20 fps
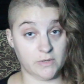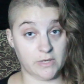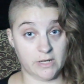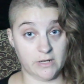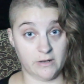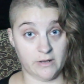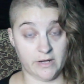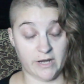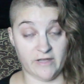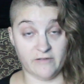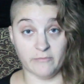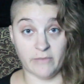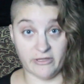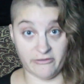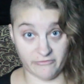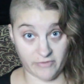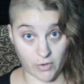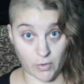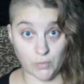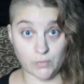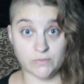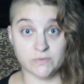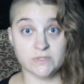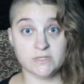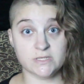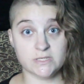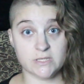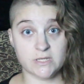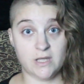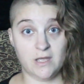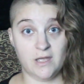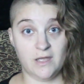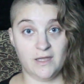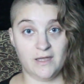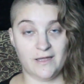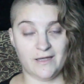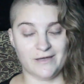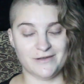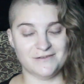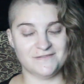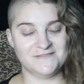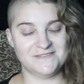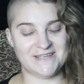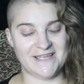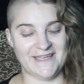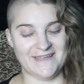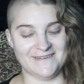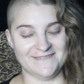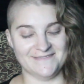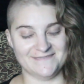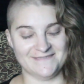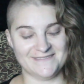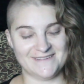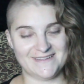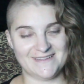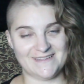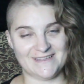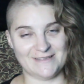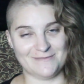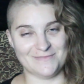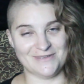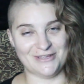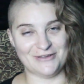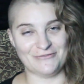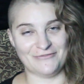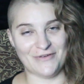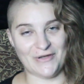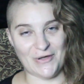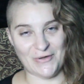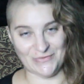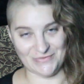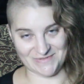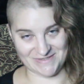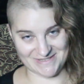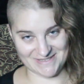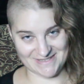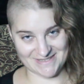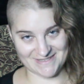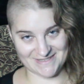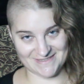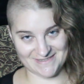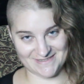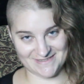cannot have my phones. Out of 10, give me your phones.